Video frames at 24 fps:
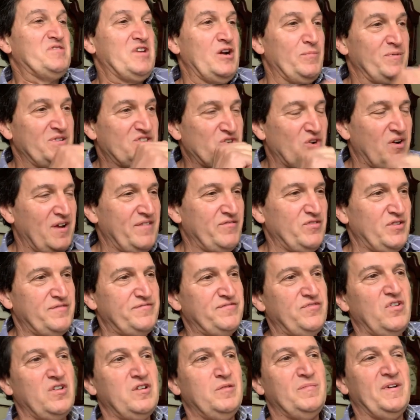terribly sorry. I've got a
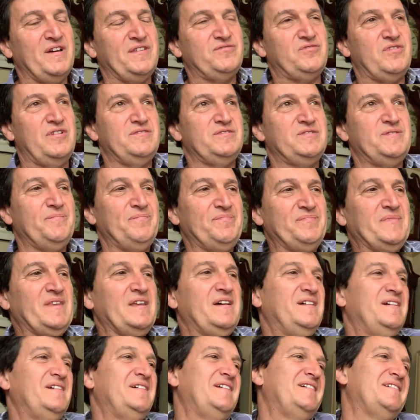frog in my throat.
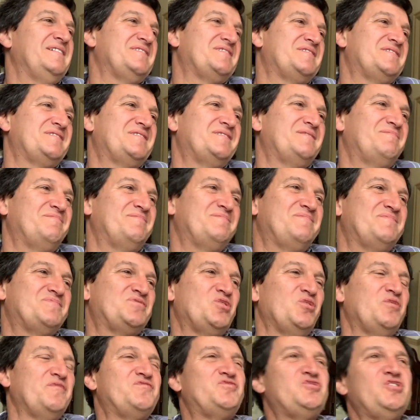Oh, yes. Very
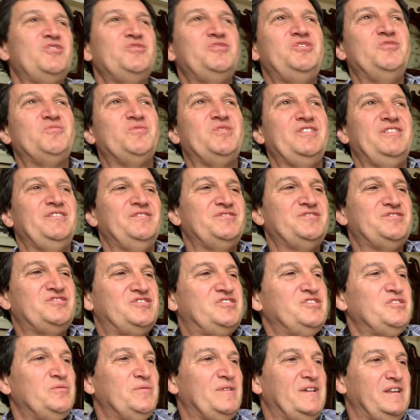sort of good. Joke you can't
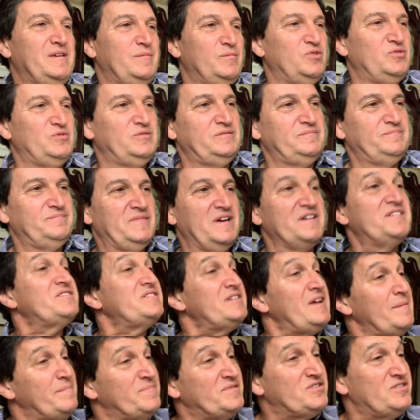do anymore,
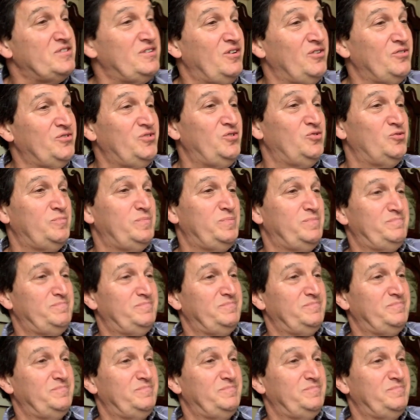except on your